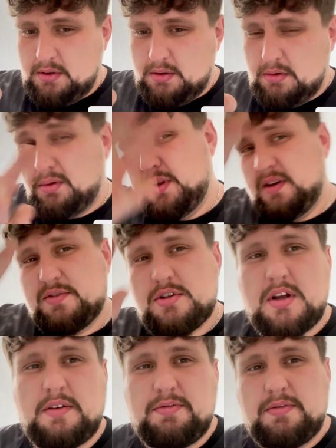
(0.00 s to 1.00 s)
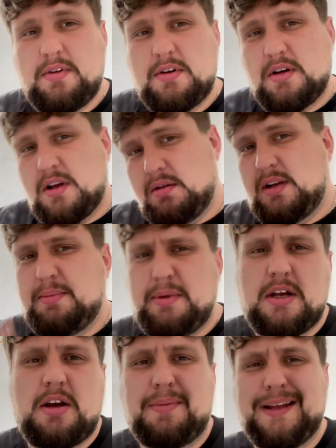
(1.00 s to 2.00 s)
all the other stuff. I don't know, leave me
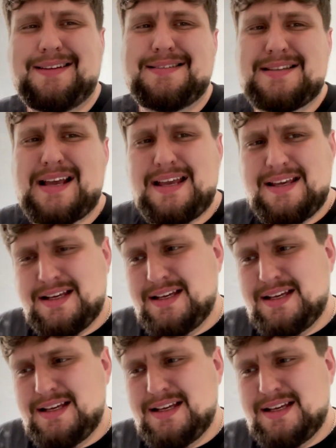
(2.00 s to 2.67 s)
a comment, say,